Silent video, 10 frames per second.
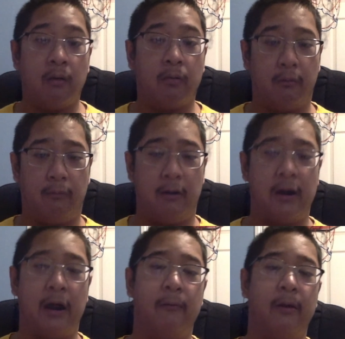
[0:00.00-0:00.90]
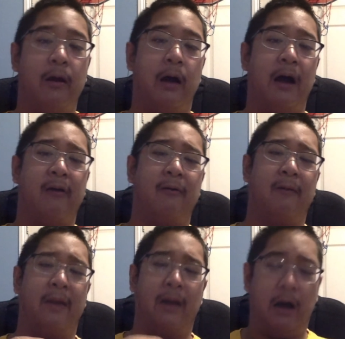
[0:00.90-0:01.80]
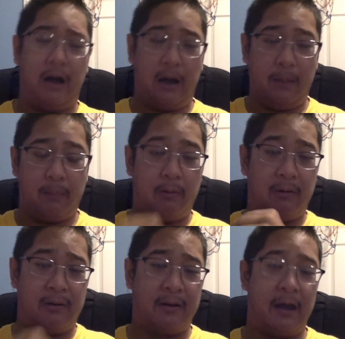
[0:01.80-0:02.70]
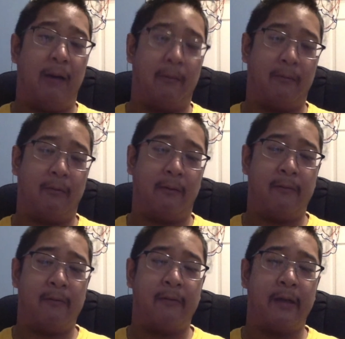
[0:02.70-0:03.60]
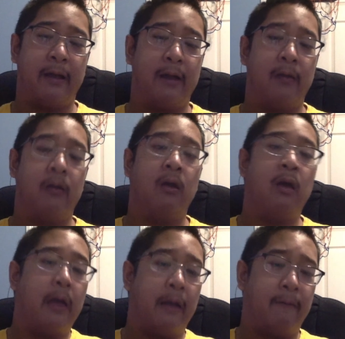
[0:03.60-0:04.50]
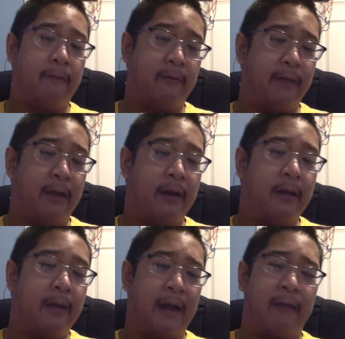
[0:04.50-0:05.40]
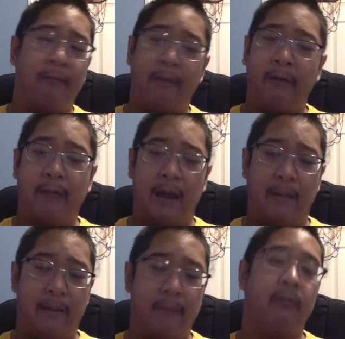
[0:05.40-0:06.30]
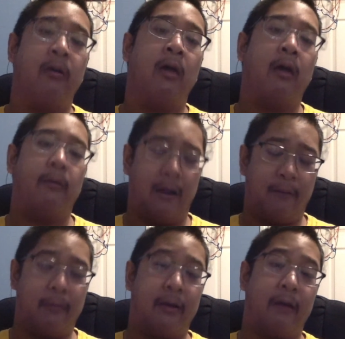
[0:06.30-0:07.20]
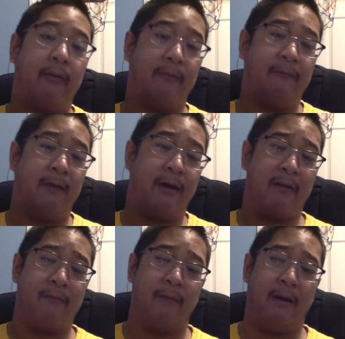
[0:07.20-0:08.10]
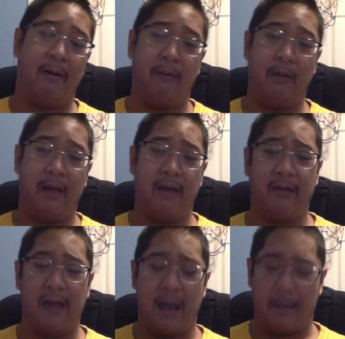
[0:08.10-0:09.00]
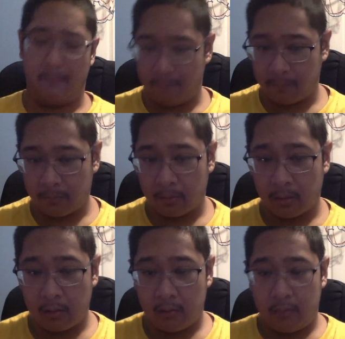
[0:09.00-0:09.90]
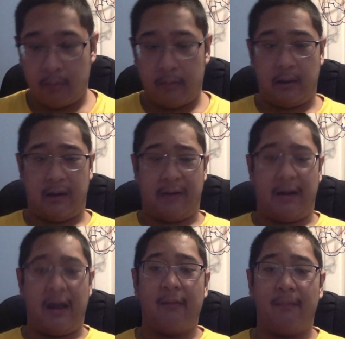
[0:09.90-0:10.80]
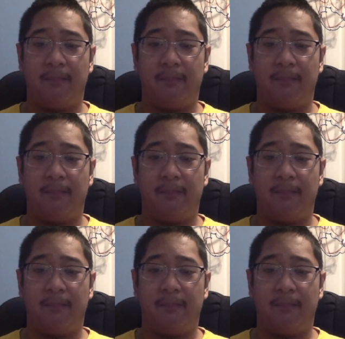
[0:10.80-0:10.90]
So 100 either going up or down. So if you're dealing 86 damage, that's because of the variance value in the game. All right.